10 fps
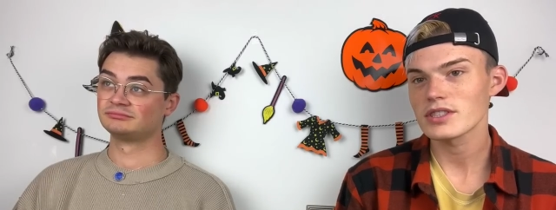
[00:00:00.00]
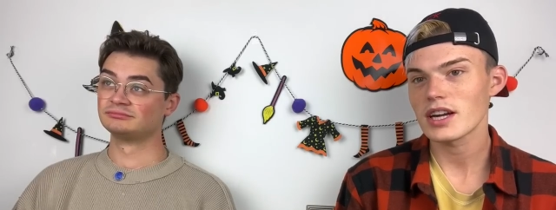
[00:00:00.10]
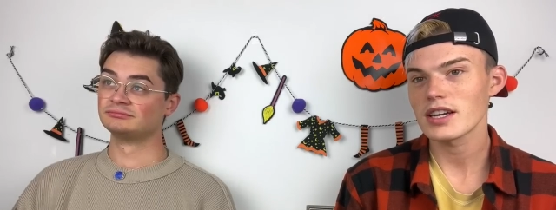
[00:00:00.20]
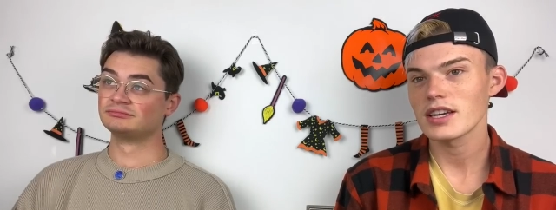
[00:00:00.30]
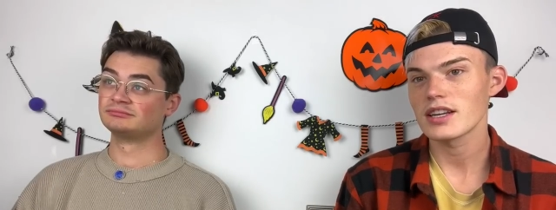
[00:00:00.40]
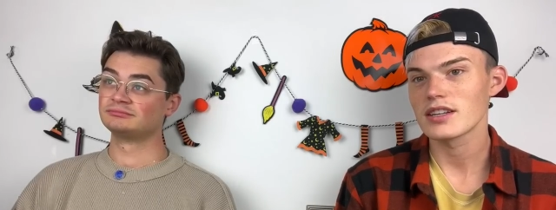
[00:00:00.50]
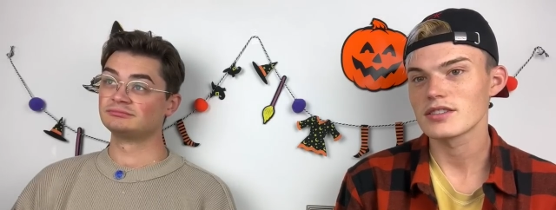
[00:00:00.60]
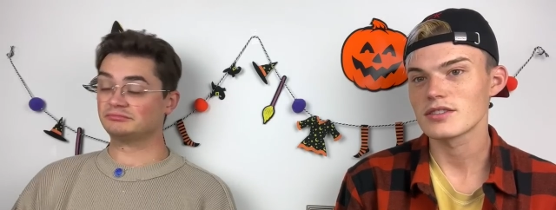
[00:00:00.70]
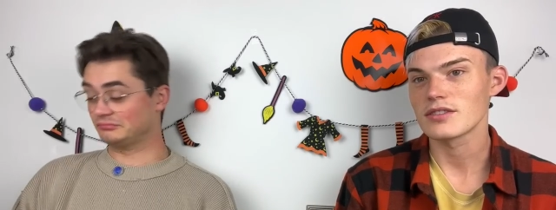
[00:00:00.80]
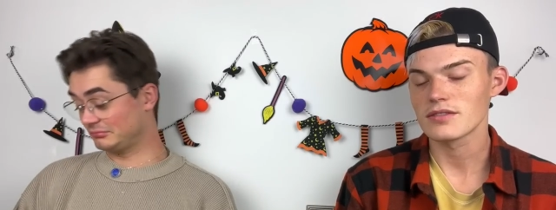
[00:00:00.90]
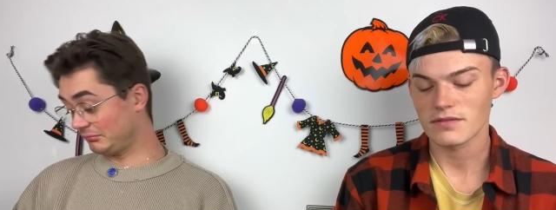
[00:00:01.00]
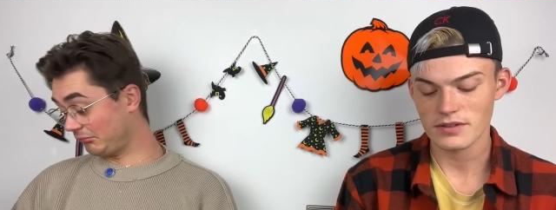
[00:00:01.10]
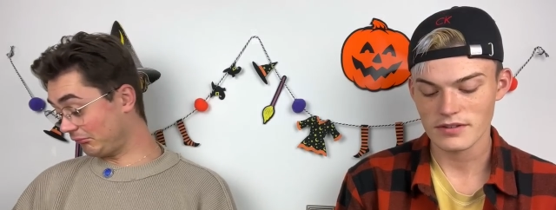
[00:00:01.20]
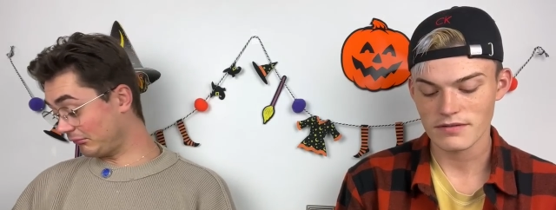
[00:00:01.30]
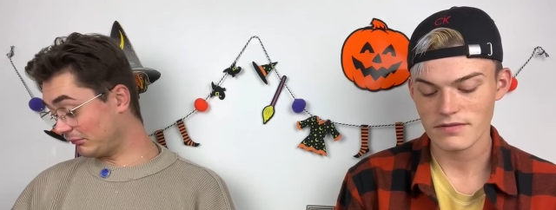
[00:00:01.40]
Speaker 1: jacket, and it sold sold
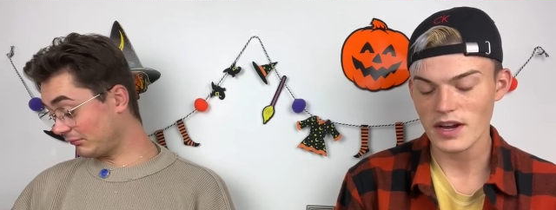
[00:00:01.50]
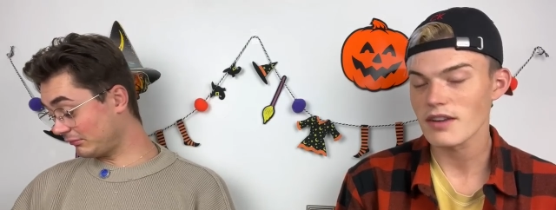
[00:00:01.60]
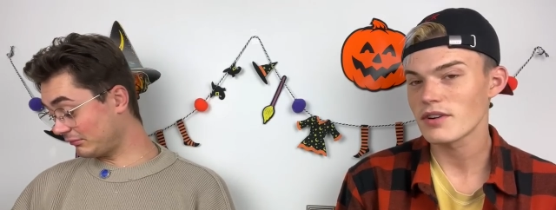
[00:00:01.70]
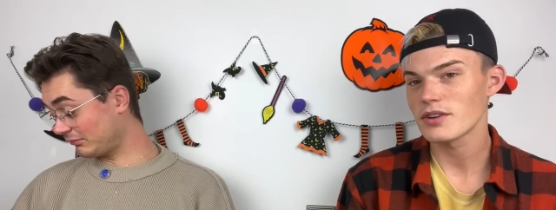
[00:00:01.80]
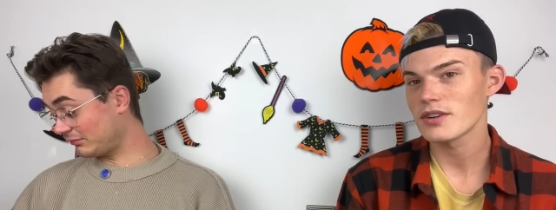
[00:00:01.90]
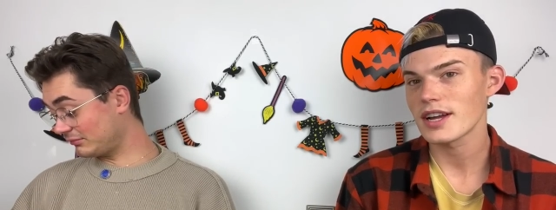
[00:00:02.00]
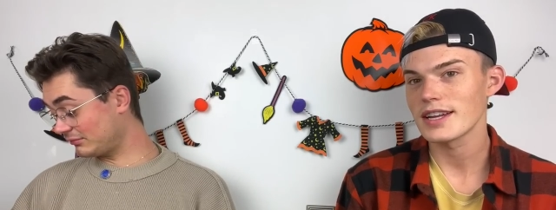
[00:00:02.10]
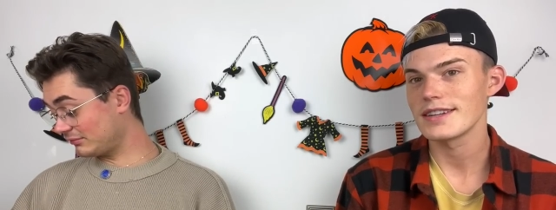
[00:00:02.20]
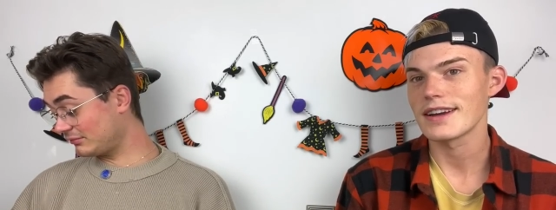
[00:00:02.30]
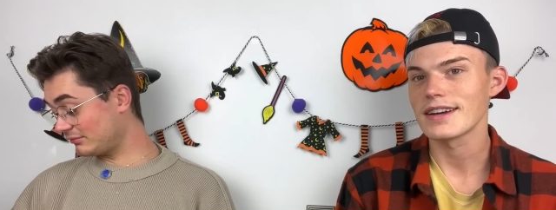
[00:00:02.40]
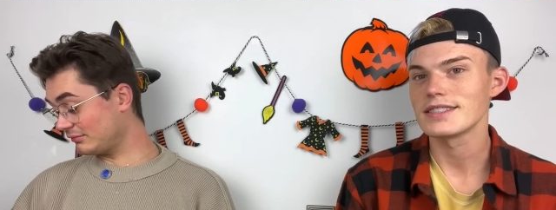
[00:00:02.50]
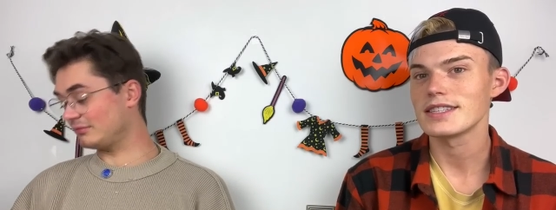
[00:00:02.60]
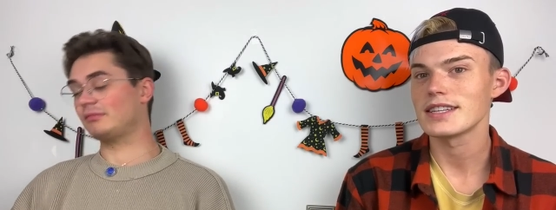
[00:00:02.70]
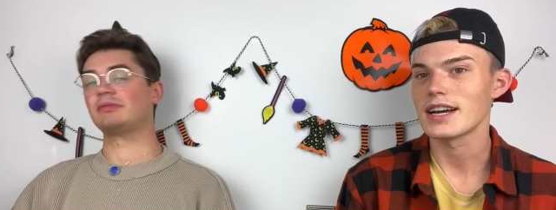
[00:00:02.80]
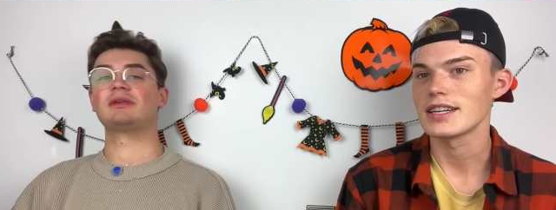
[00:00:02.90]
for
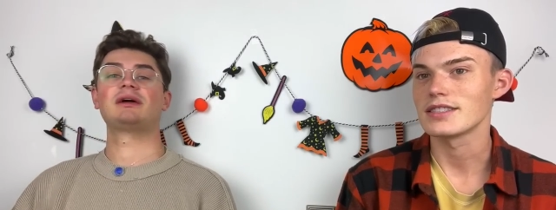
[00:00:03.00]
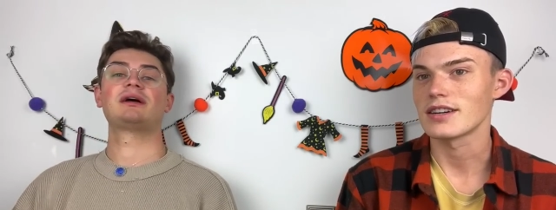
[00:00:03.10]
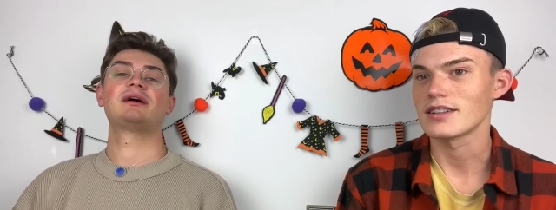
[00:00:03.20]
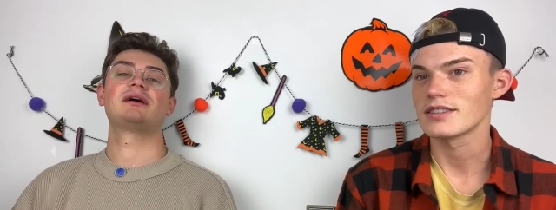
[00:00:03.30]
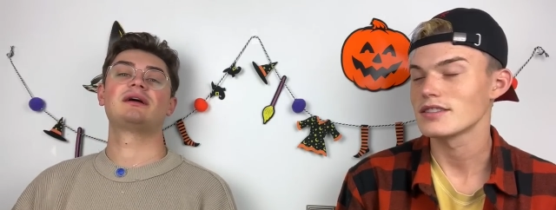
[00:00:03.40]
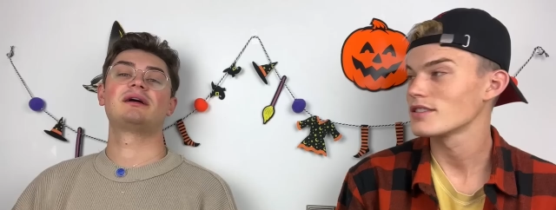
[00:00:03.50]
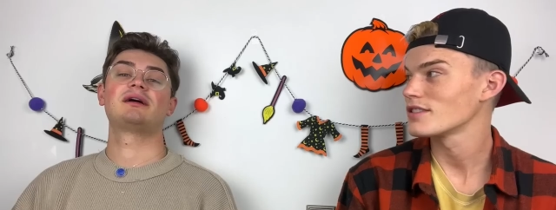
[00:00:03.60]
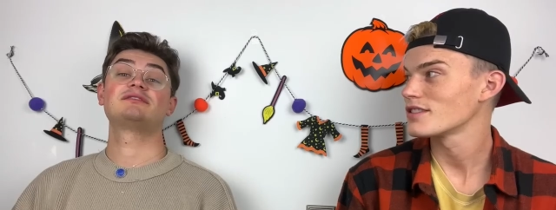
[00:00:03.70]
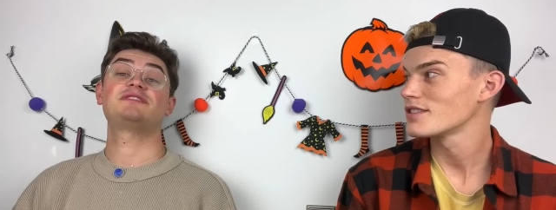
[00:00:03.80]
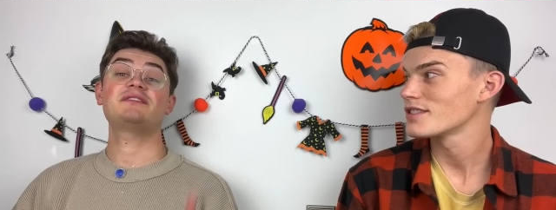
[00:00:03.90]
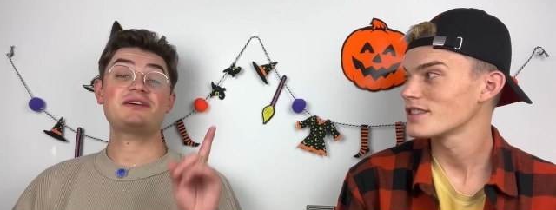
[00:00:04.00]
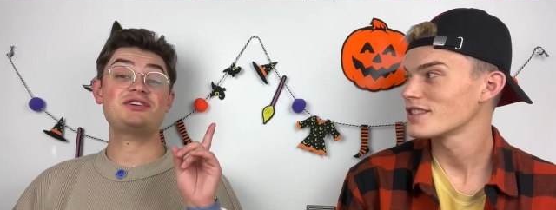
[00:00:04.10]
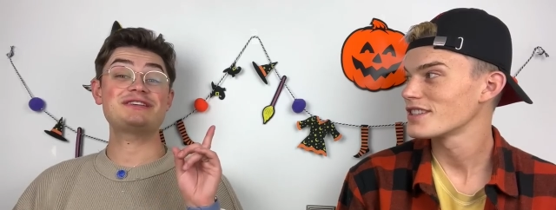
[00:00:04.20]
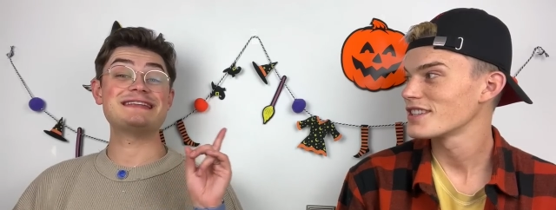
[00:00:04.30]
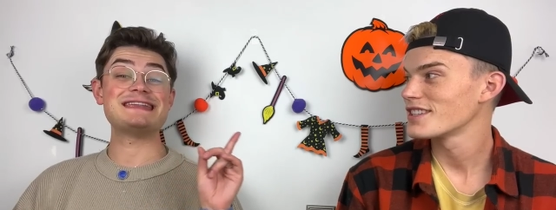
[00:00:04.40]
$599.
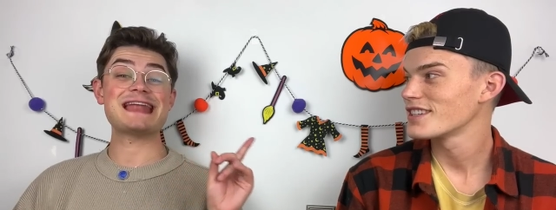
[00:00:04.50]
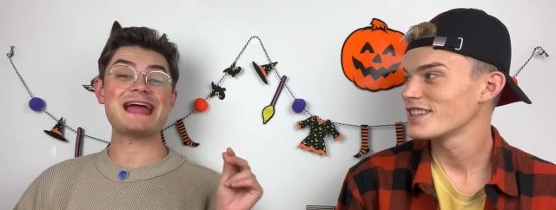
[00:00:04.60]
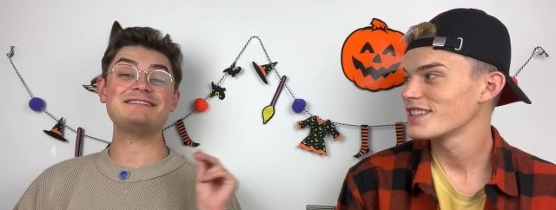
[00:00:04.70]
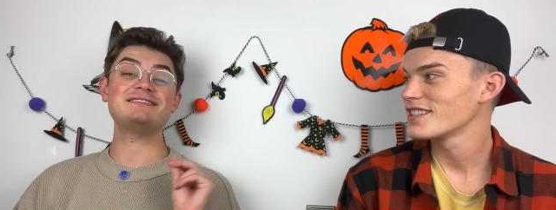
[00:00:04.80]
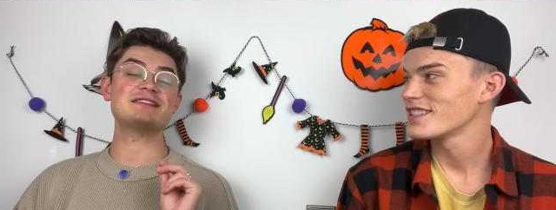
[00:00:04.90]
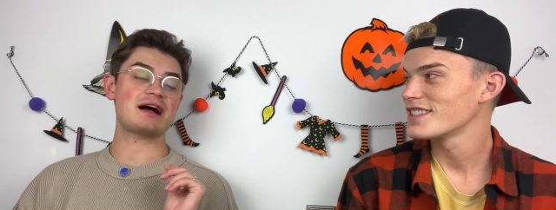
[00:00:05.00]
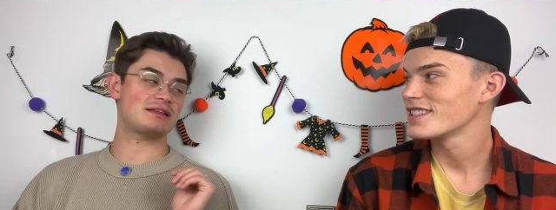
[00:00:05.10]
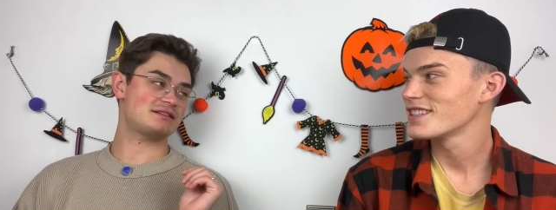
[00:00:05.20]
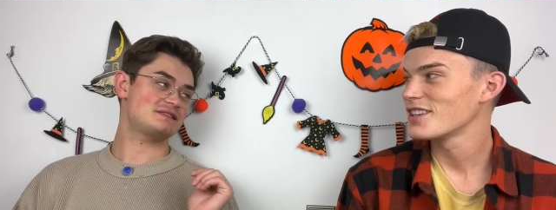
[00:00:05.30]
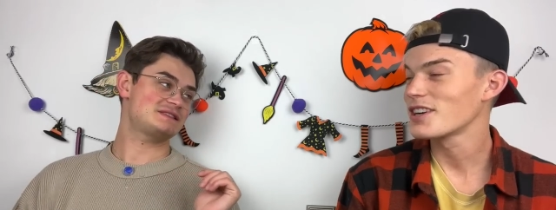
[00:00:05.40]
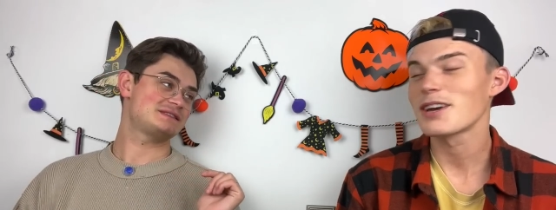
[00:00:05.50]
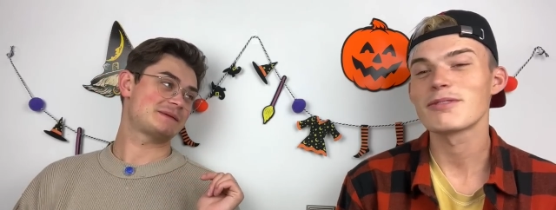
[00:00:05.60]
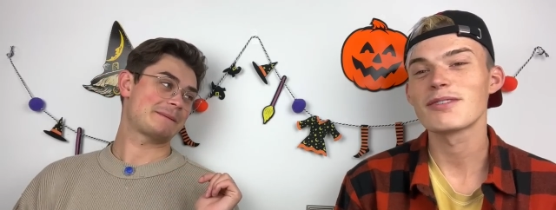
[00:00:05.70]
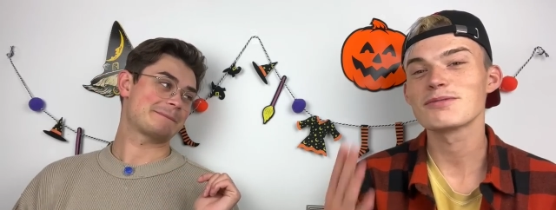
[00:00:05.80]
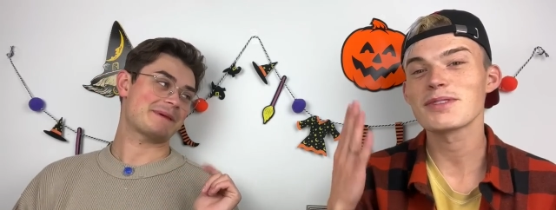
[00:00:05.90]
$590. Okay,
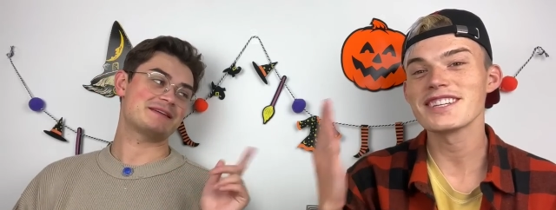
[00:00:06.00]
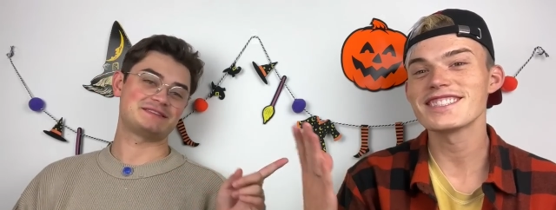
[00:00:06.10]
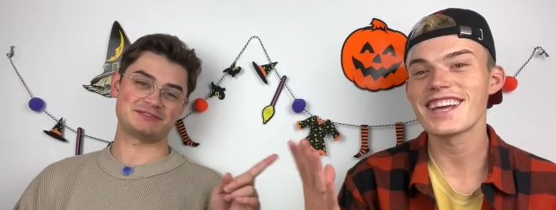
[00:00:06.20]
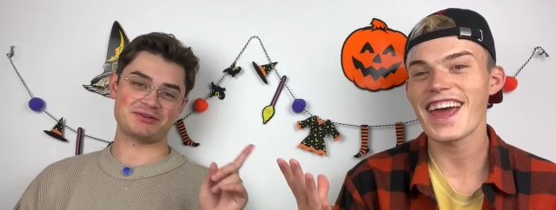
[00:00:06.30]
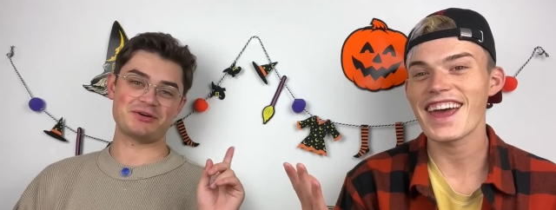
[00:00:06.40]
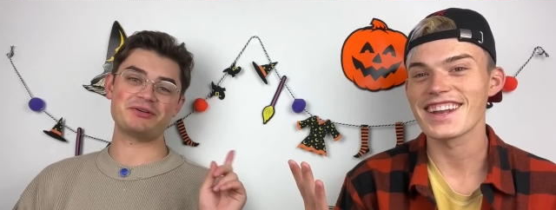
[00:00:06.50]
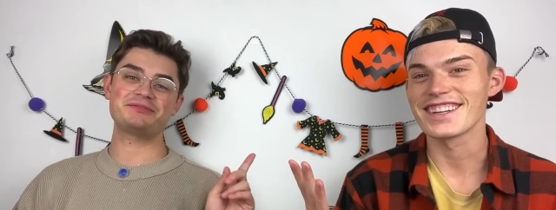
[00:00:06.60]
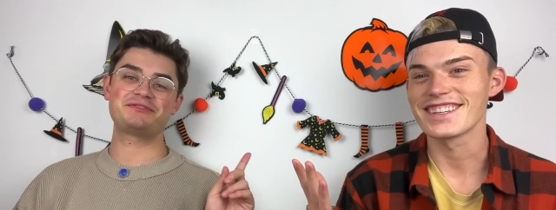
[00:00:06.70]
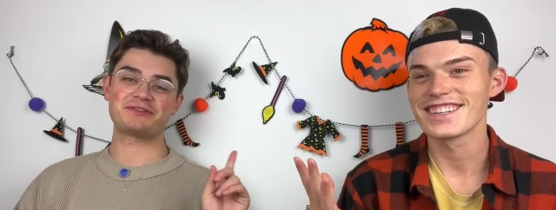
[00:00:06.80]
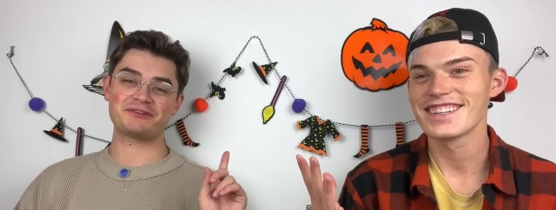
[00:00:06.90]
well, I was within 10. Sold for